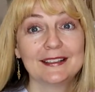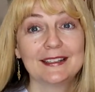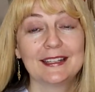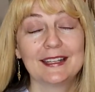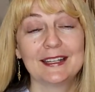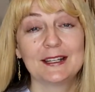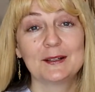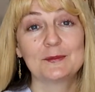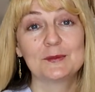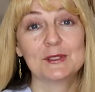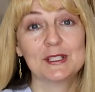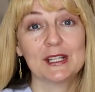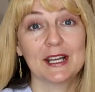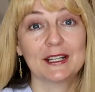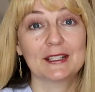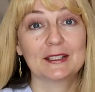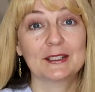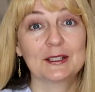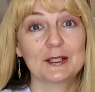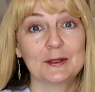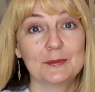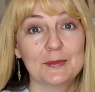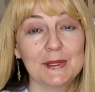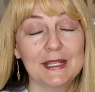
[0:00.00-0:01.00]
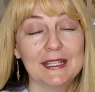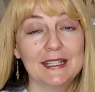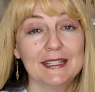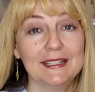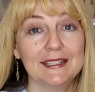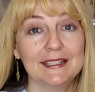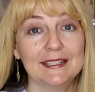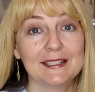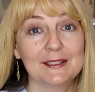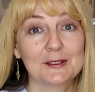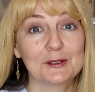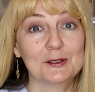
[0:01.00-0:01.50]
gingham check could
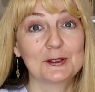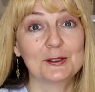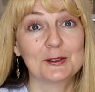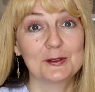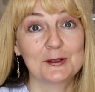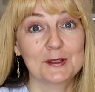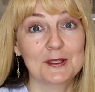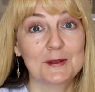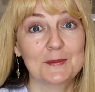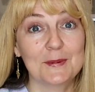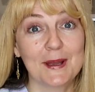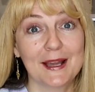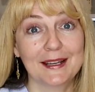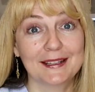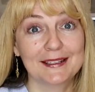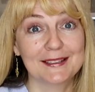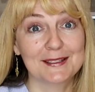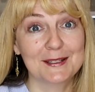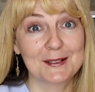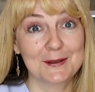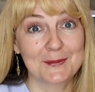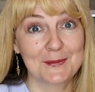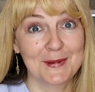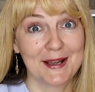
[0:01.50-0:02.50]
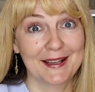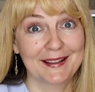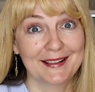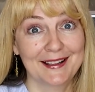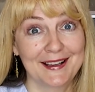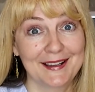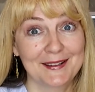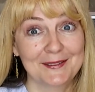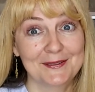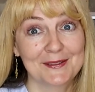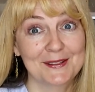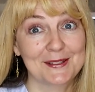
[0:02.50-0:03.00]
be introduced back into my
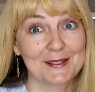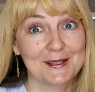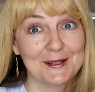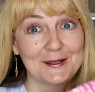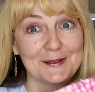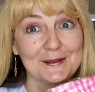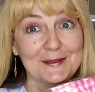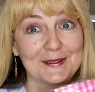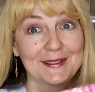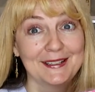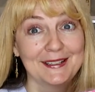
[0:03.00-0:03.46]
life. So